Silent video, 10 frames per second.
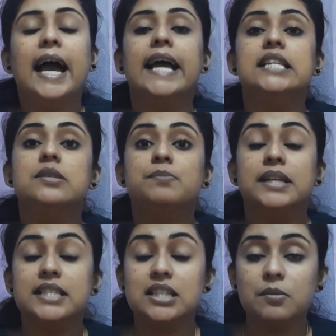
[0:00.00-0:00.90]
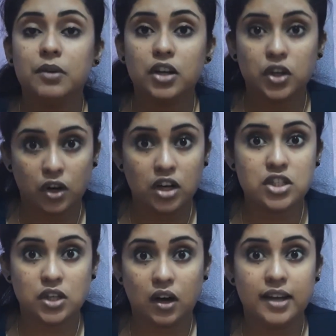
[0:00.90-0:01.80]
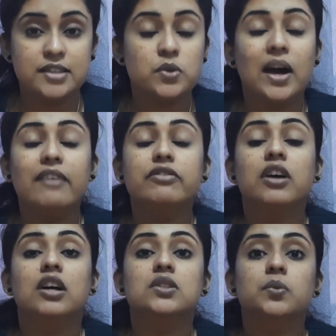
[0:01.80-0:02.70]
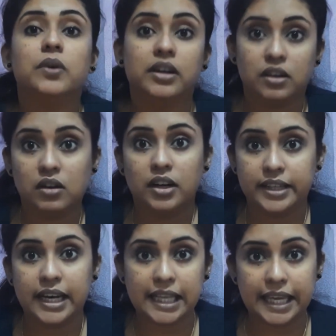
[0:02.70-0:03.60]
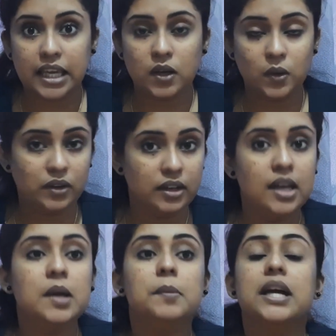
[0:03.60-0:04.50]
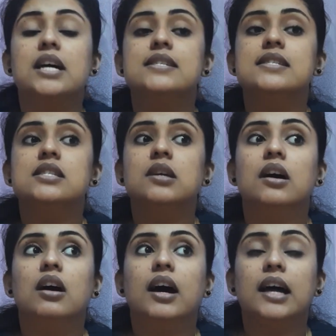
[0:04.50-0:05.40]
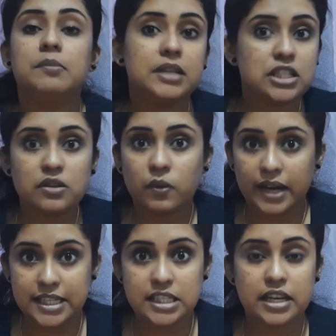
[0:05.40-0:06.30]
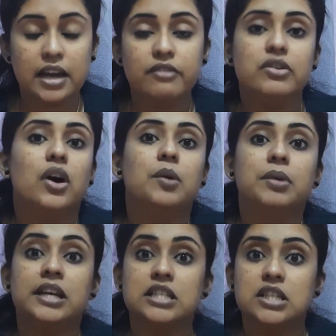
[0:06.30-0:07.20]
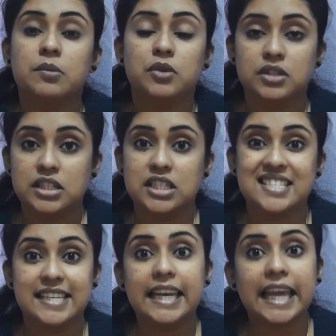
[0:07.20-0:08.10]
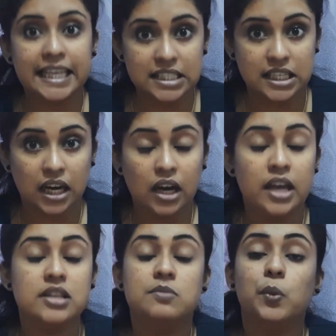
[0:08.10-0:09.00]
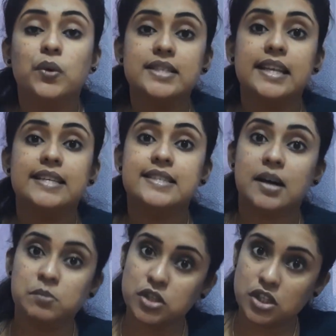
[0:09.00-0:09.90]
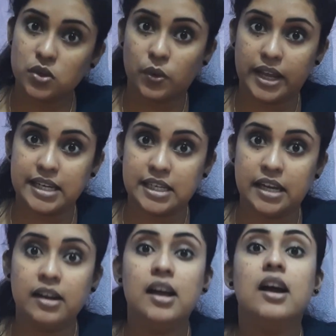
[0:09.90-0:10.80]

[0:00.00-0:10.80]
And depending upon your choice, you have got to work accordingly. Because the admission criteria for PhD positions in India is mostly subject-oriented,